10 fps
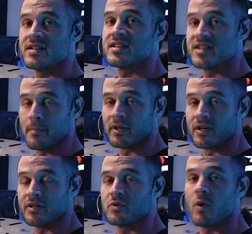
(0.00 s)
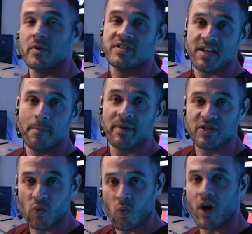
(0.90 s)
similar to what we did in
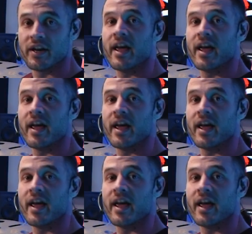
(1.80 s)
beats 1